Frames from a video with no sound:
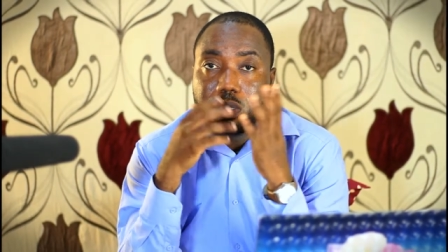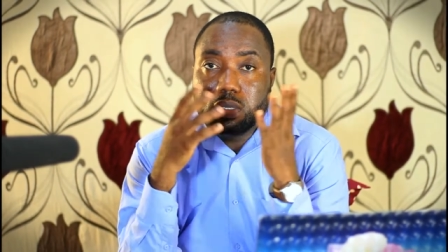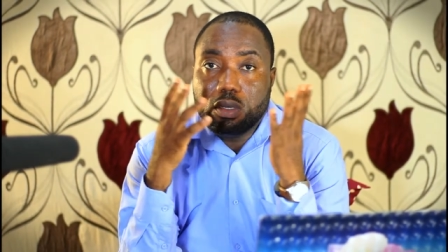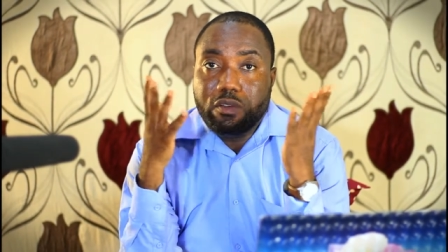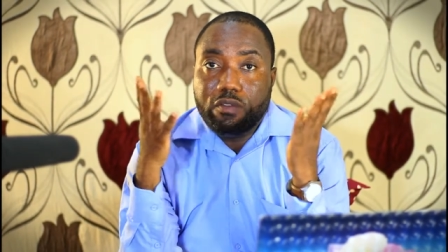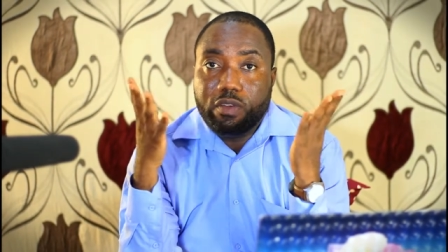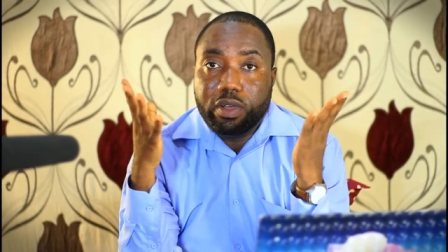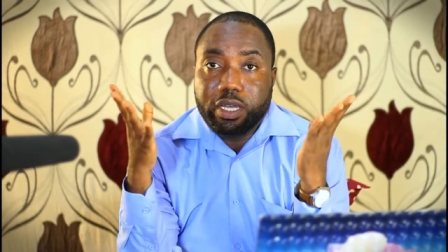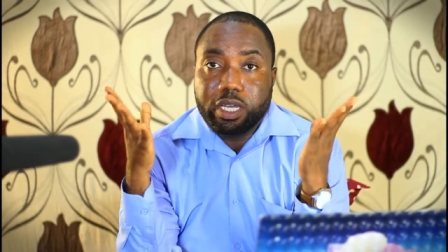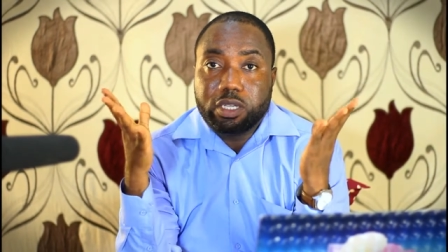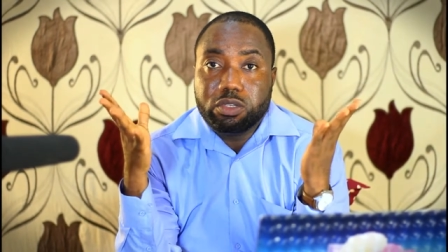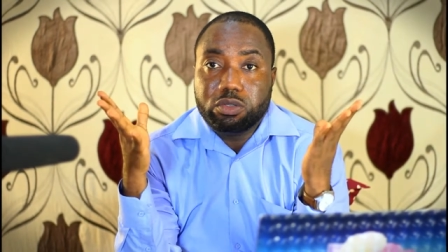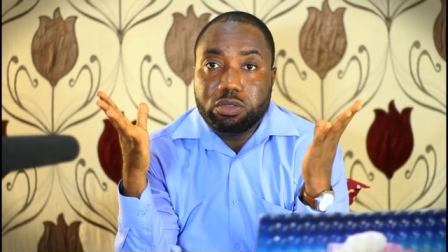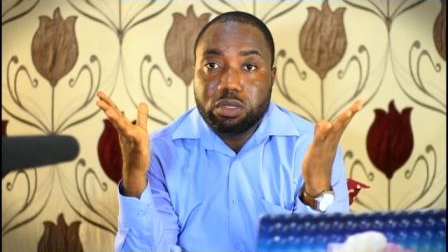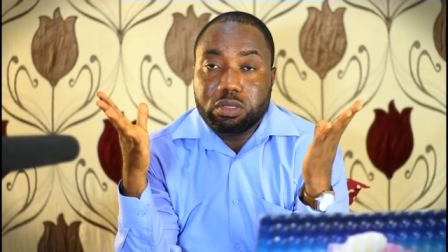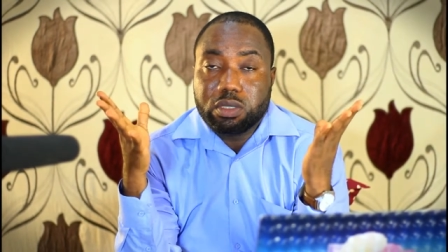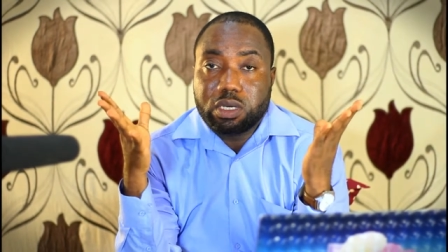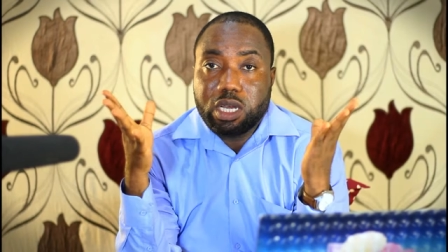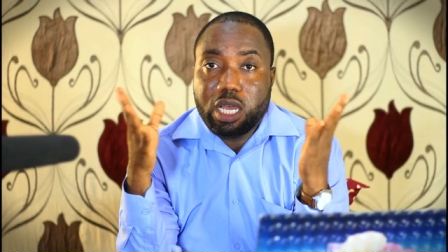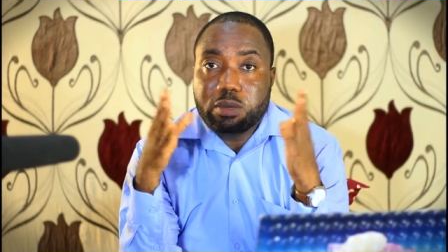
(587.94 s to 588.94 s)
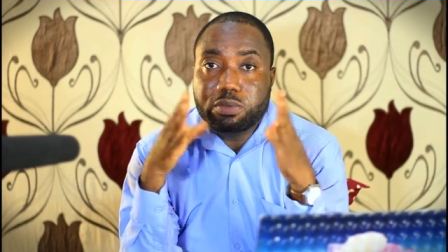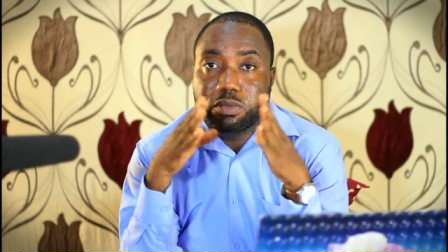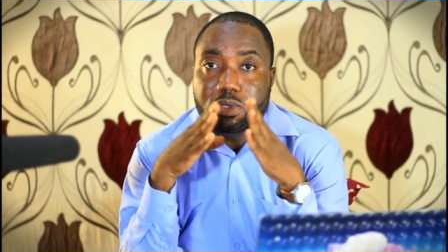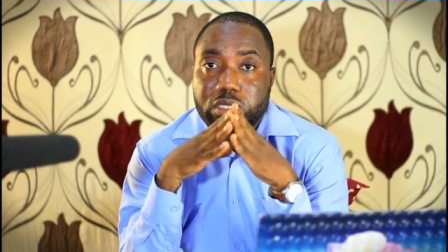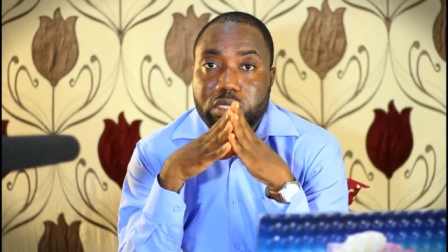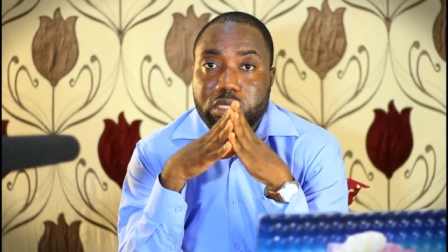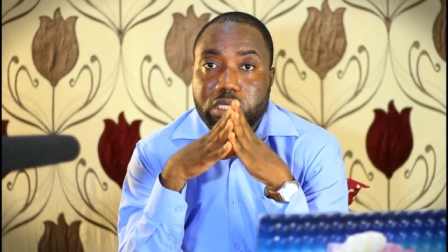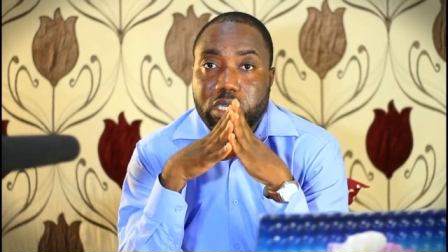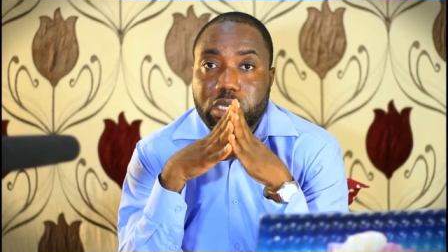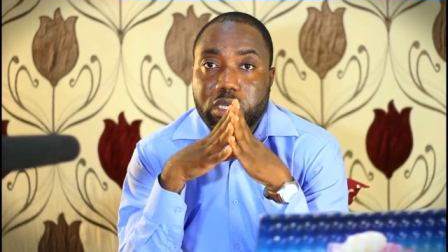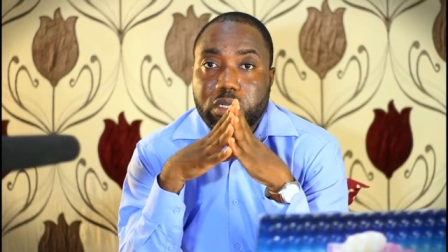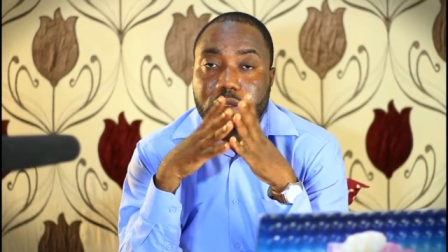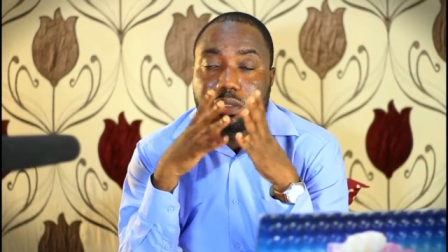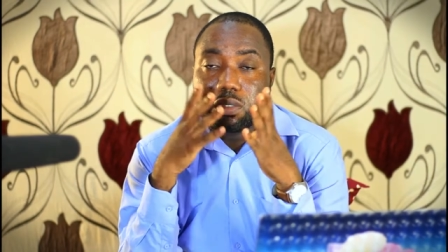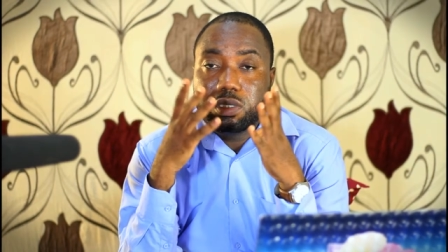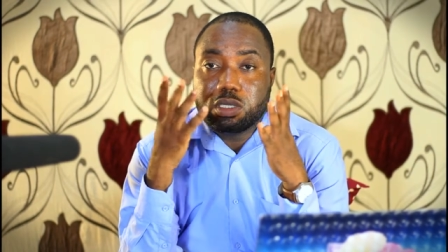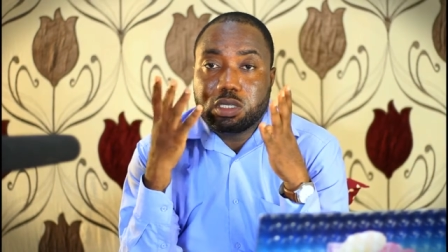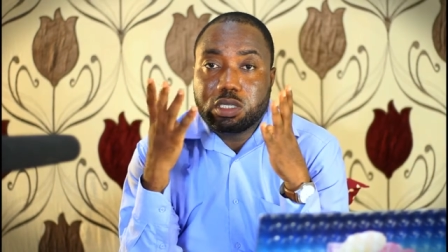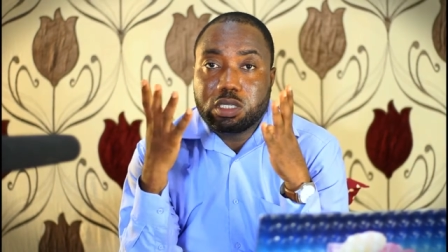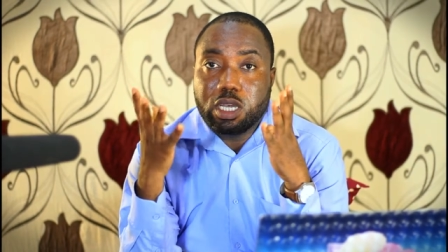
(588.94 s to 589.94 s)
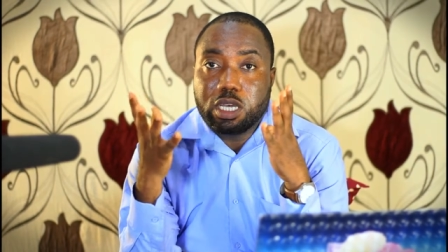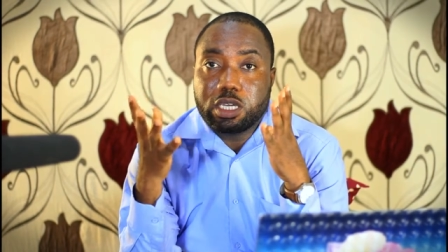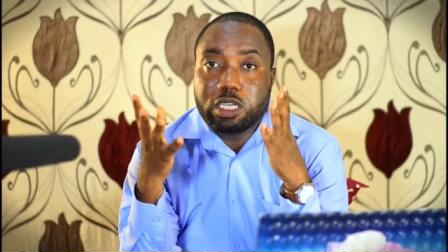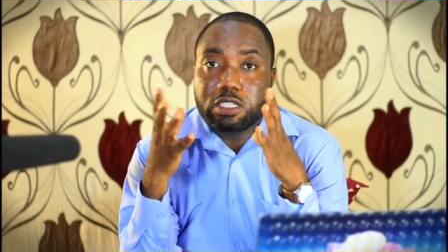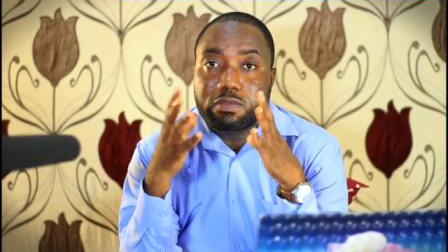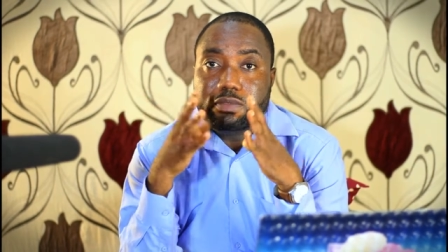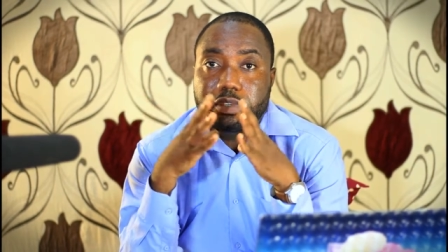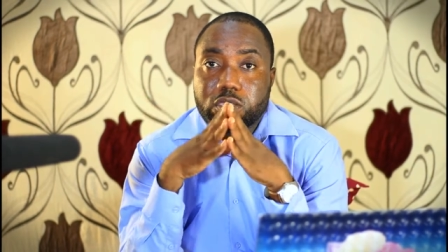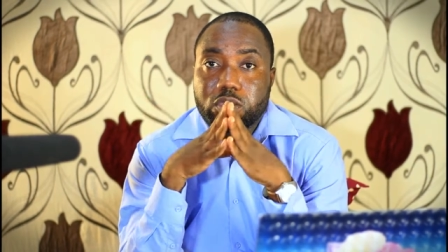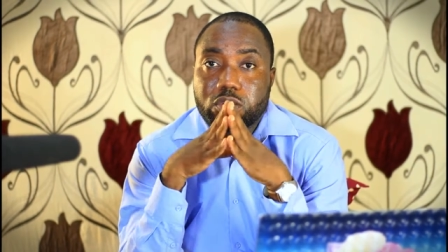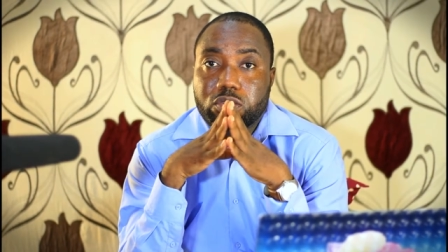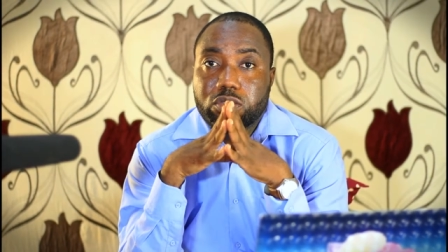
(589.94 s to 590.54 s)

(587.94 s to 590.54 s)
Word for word: Don't forget to subscribe to this channel, share this video